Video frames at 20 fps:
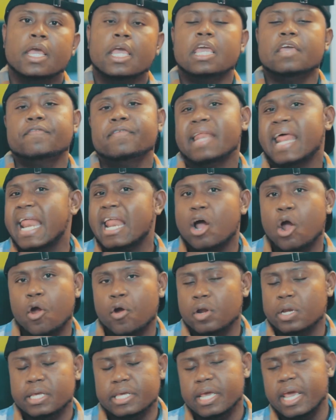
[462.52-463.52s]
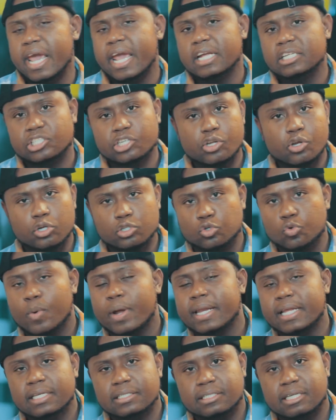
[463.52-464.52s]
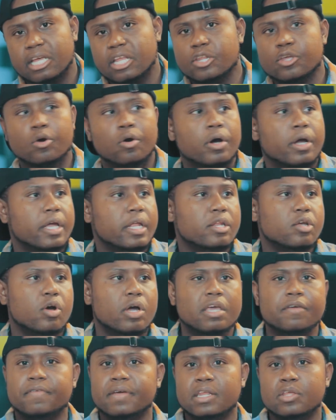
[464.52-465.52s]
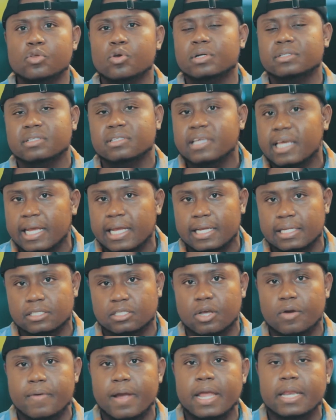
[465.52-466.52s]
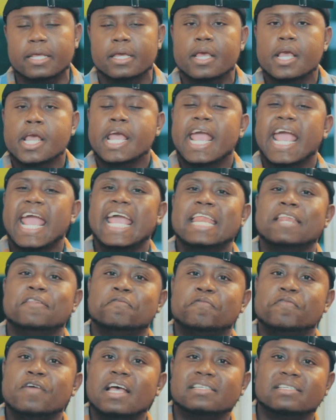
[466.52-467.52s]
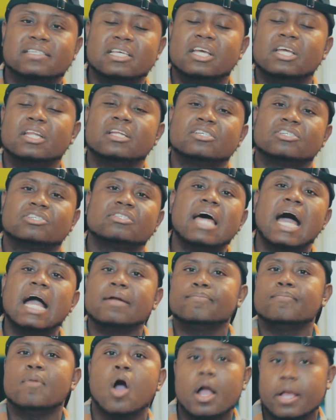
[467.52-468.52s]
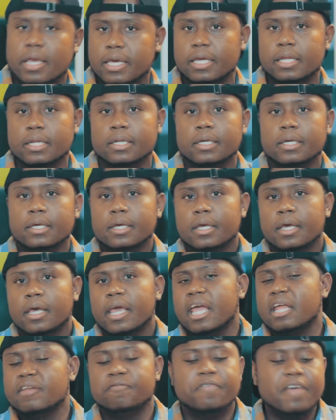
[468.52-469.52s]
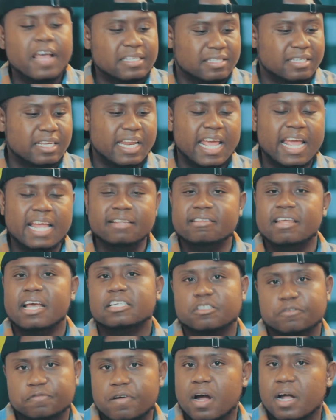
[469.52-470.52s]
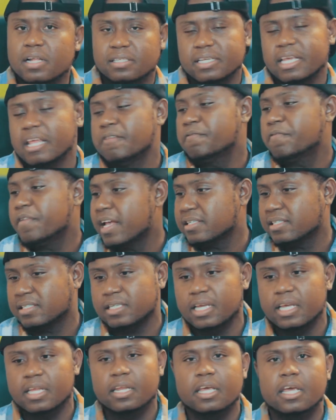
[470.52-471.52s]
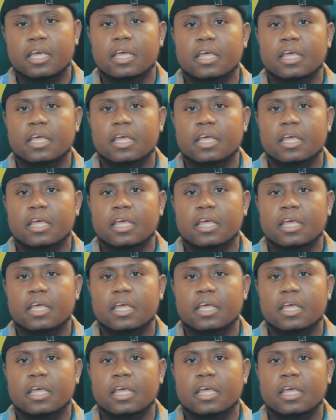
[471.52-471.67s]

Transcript: Even at an early age, in your 20s, even in your teens, all right? Invest in the stock market, invest in index funds, invest in